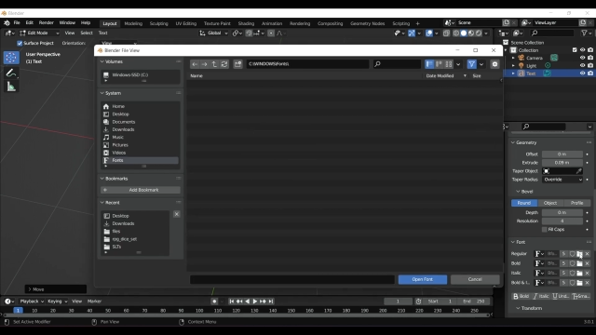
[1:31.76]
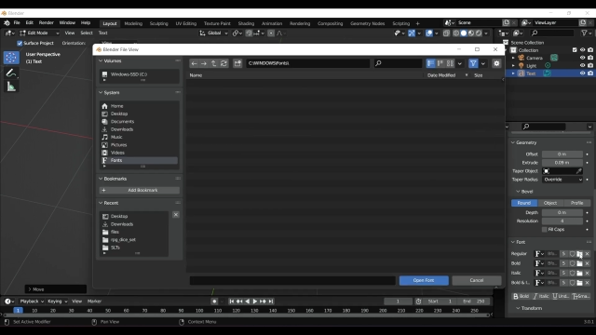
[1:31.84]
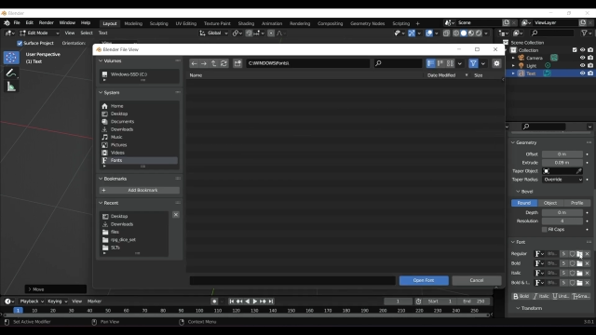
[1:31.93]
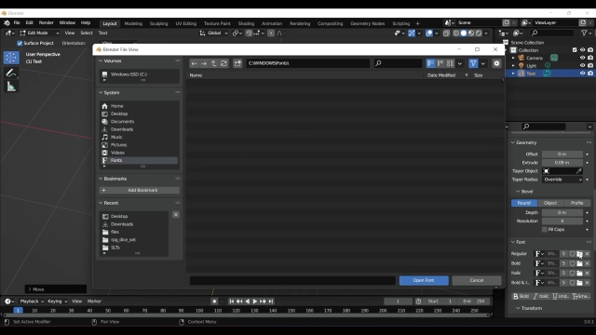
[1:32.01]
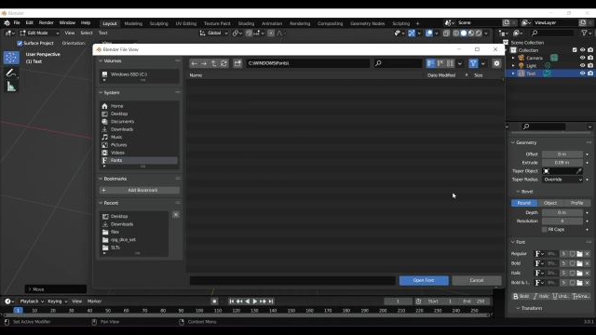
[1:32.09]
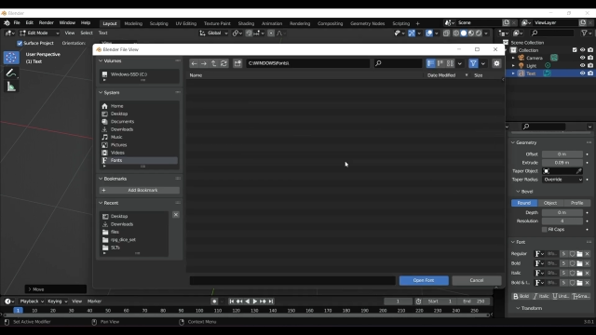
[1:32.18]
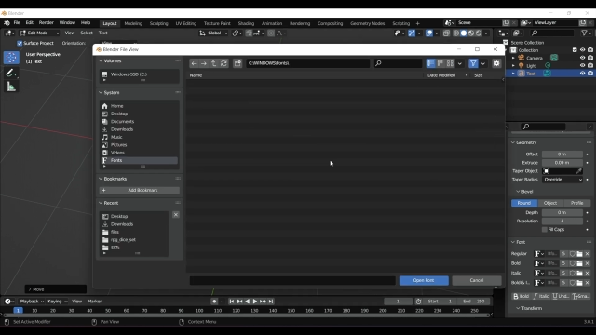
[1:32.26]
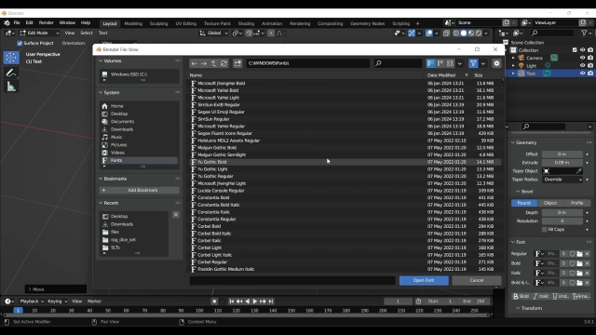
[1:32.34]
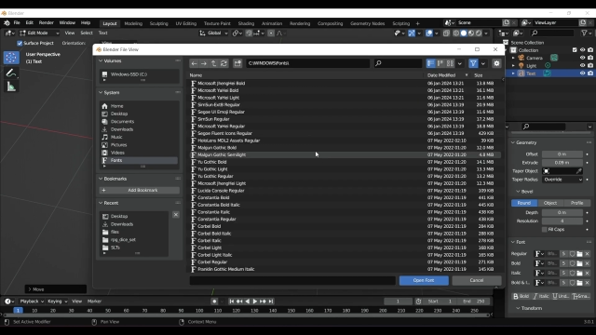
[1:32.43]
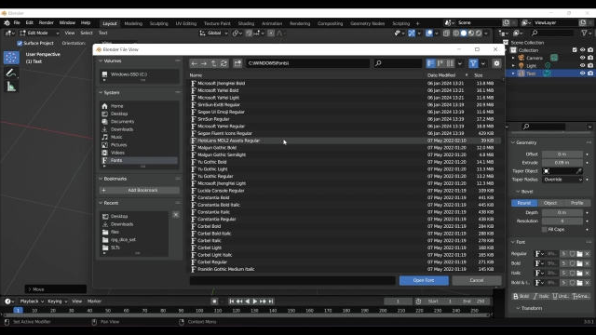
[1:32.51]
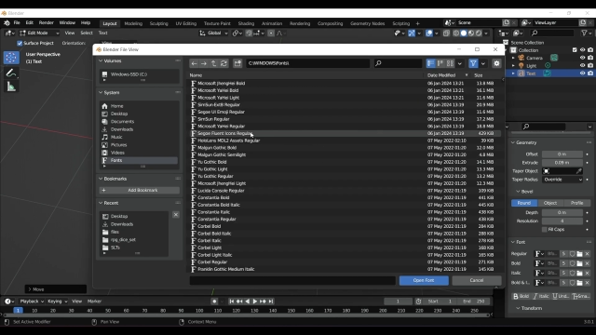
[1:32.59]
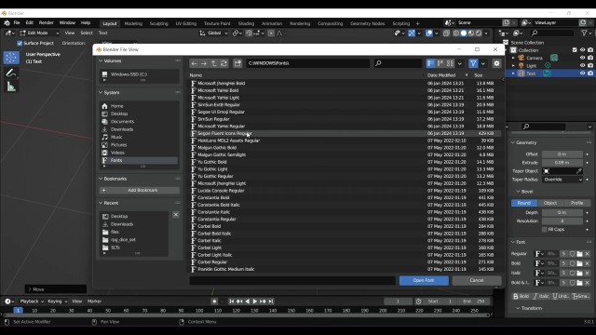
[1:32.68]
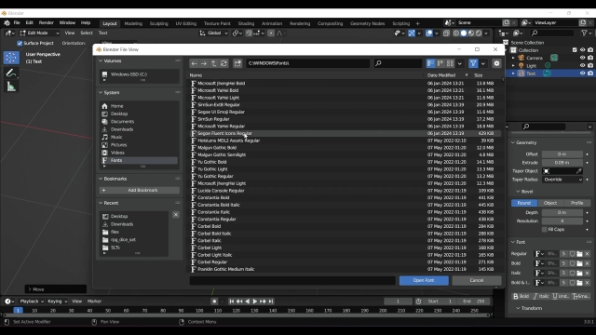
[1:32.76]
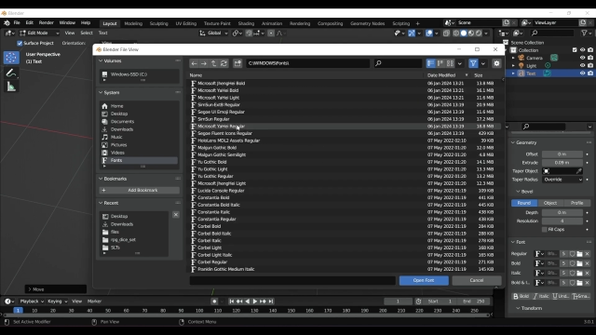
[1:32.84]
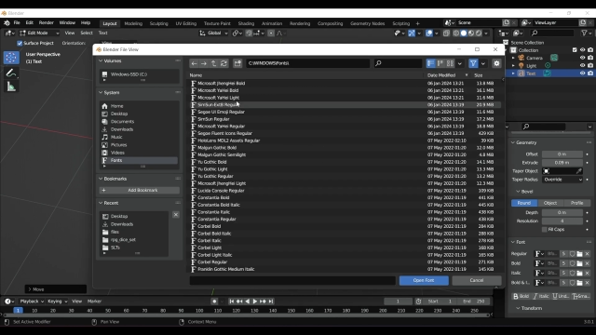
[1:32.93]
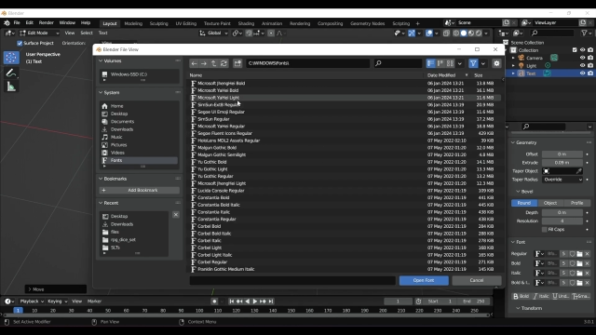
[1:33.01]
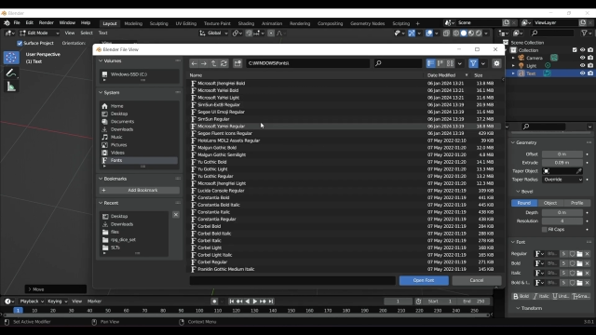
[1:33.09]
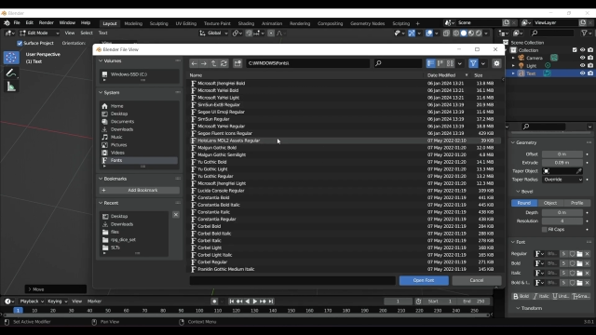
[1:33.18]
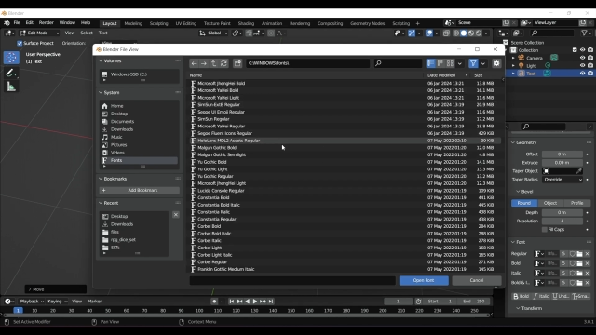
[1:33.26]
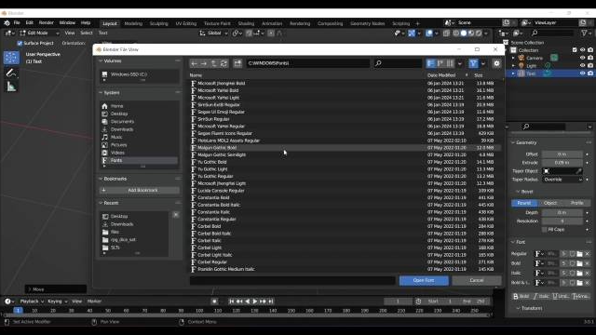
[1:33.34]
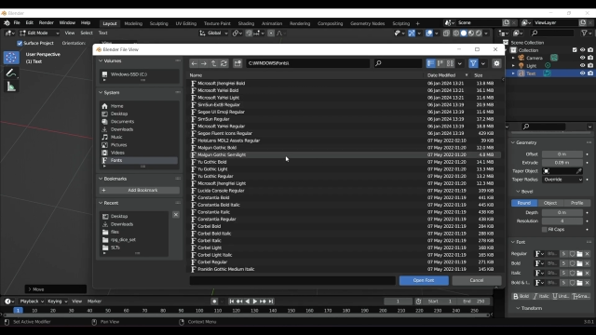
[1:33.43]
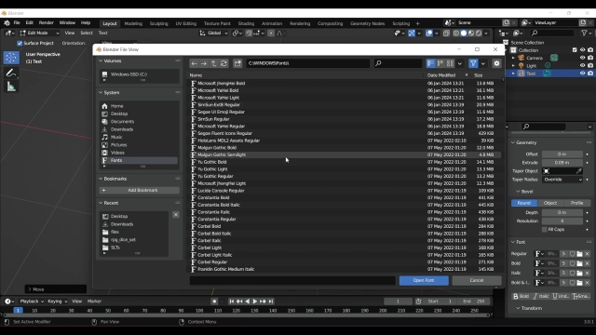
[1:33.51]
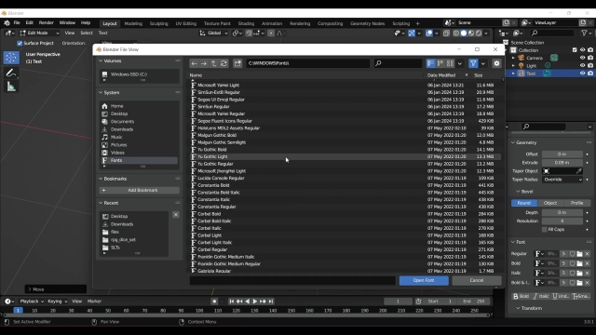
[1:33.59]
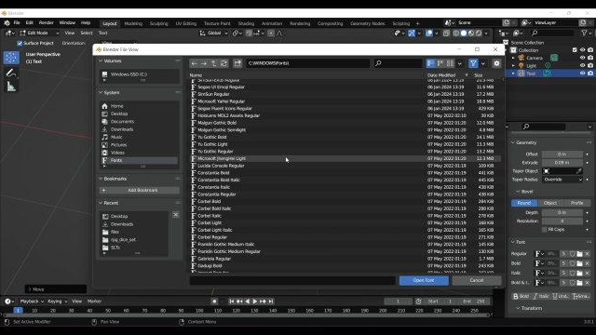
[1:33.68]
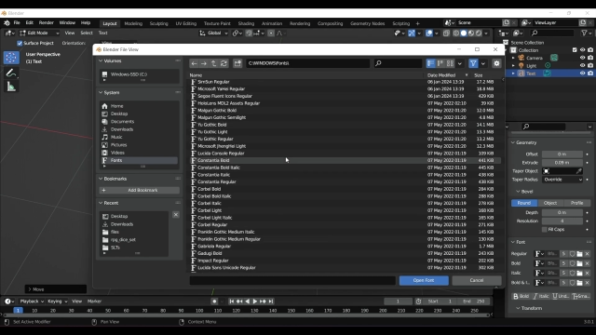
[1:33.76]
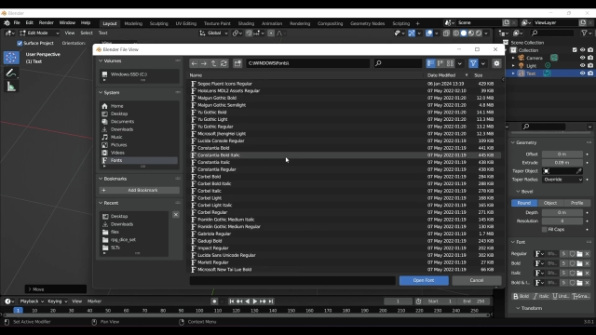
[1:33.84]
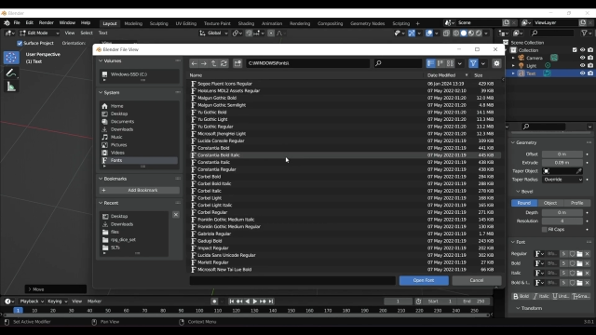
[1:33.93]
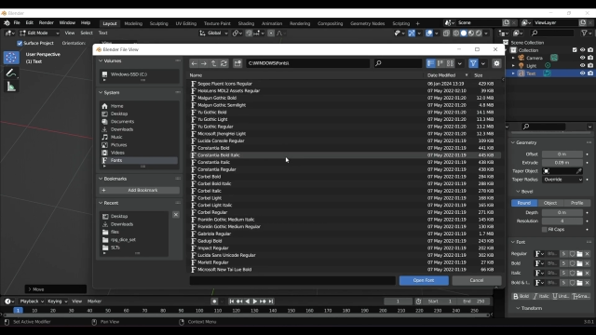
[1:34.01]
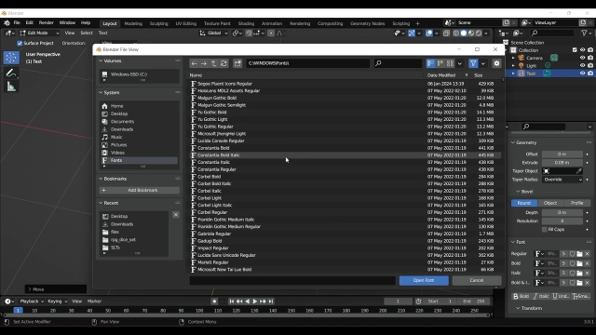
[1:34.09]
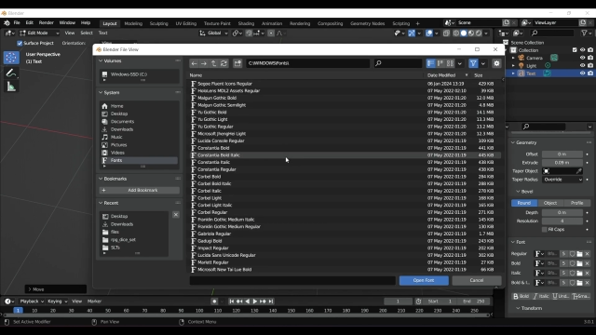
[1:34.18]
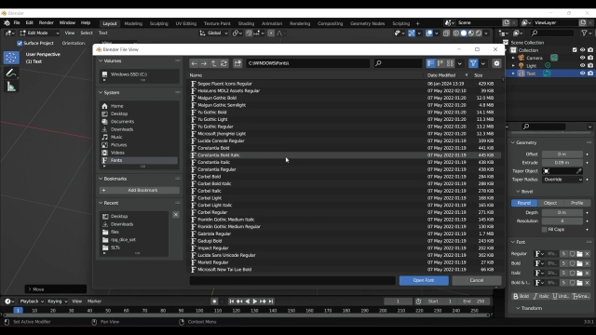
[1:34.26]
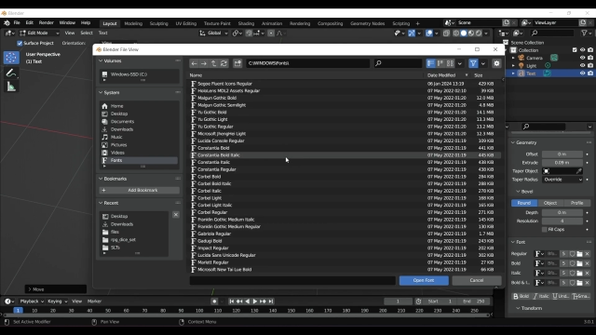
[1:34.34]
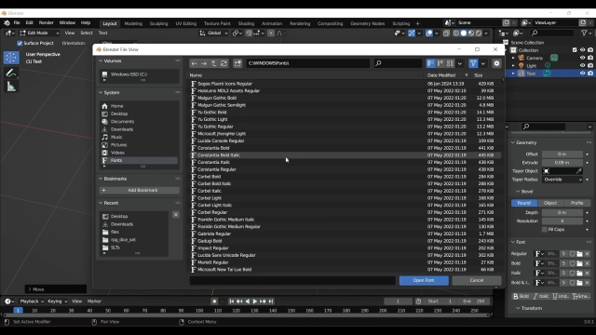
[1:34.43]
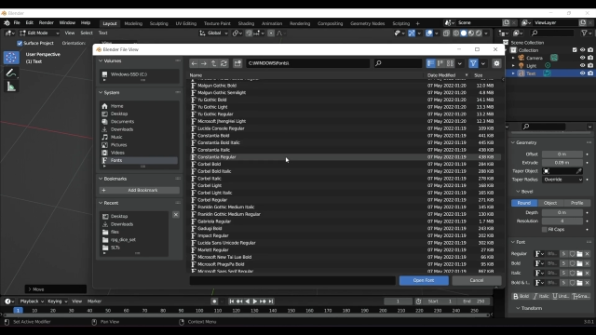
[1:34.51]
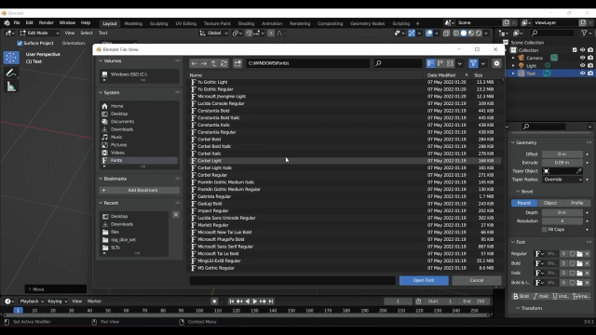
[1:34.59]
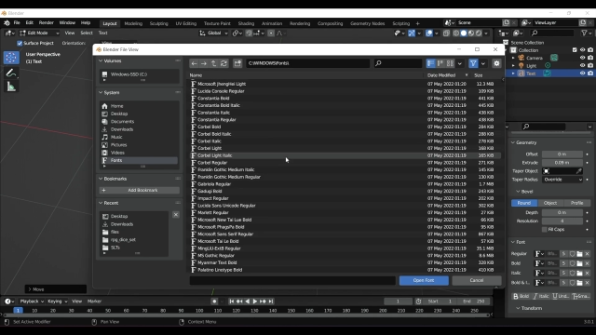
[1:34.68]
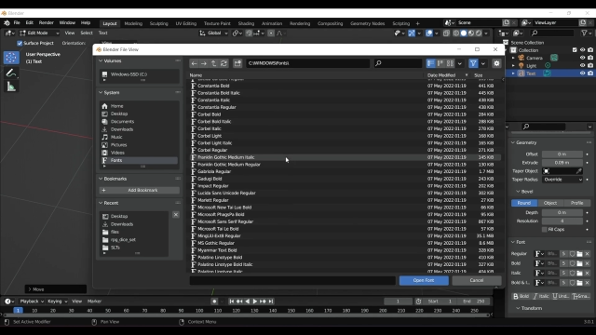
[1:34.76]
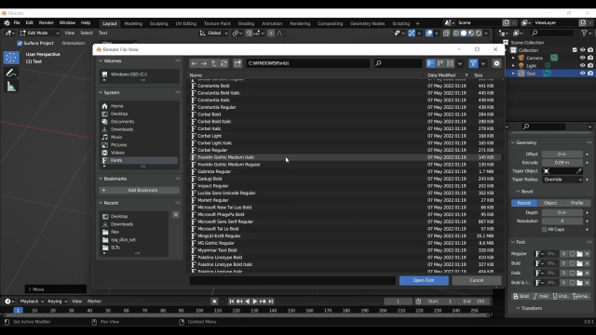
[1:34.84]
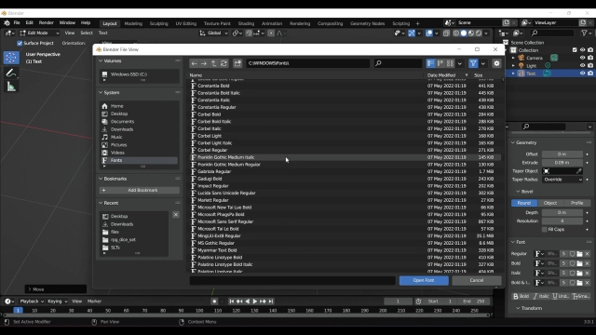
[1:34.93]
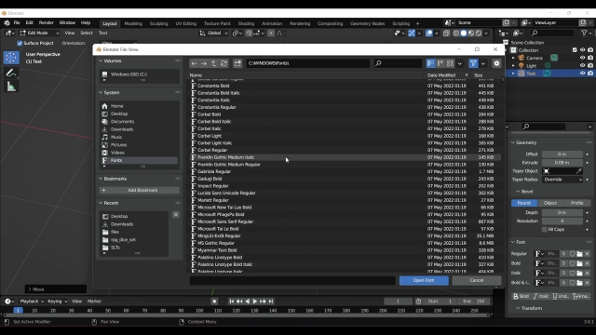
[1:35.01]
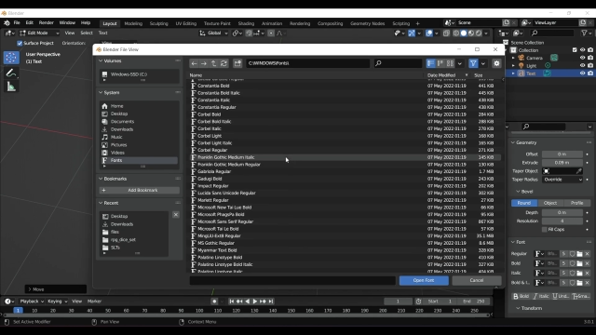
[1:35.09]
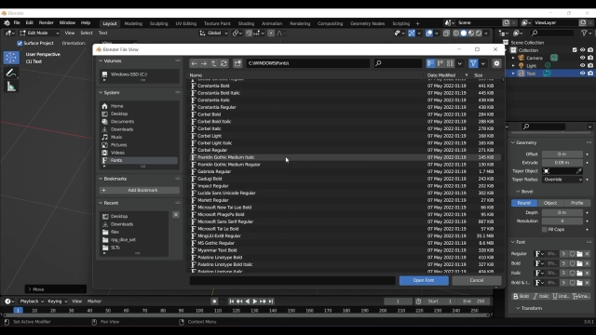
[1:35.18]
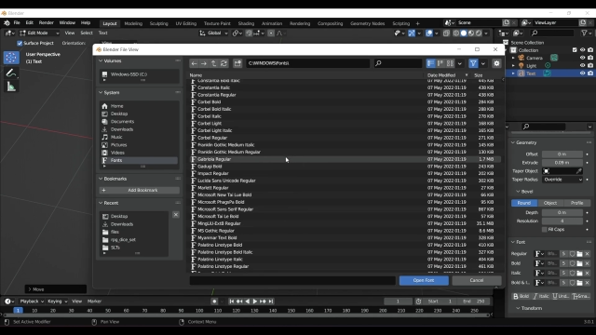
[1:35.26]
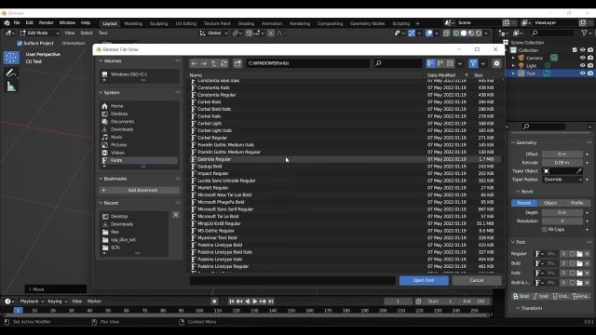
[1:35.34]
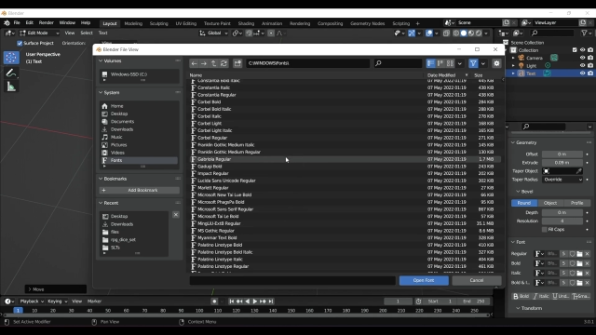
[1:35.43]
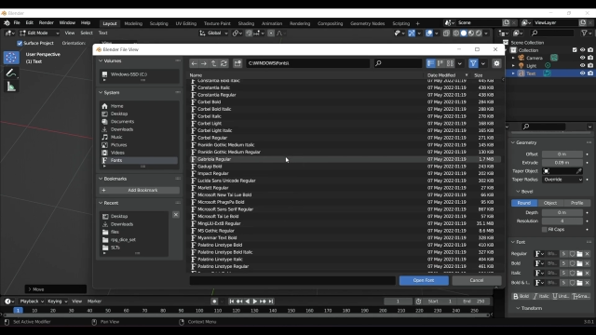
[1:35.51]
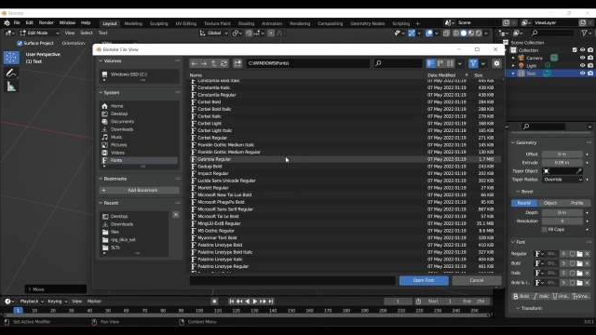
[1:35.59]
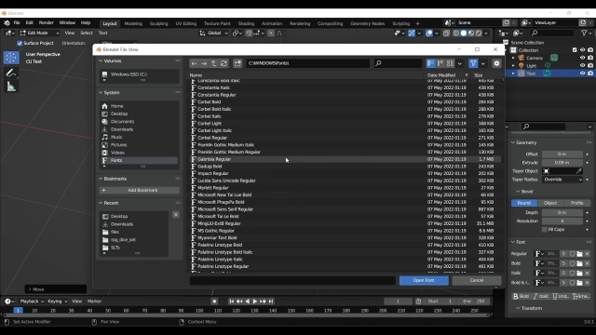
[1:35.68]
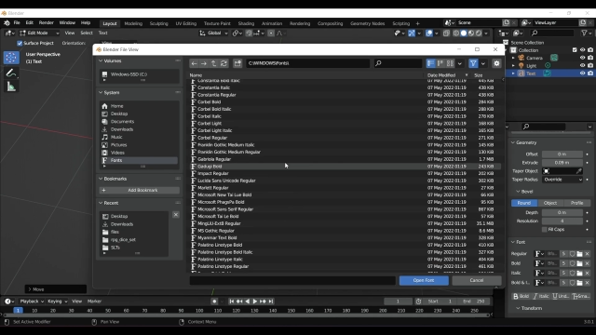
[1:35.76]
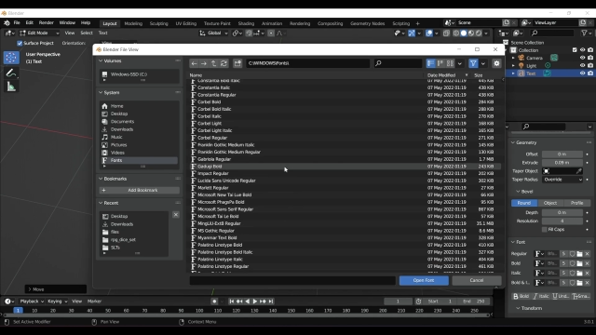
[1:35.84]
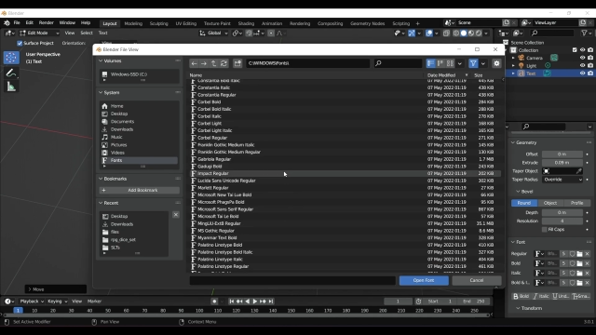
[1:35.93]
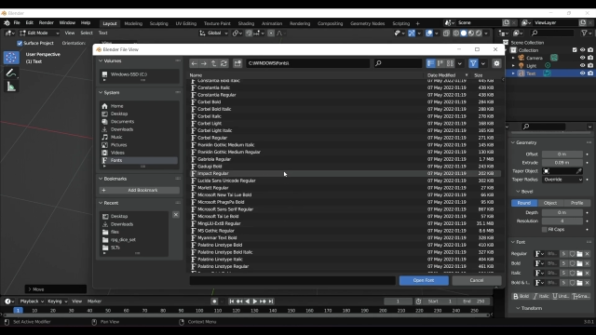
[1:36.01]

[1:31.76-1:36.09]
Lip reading: No face is visible, so there are no lips to read.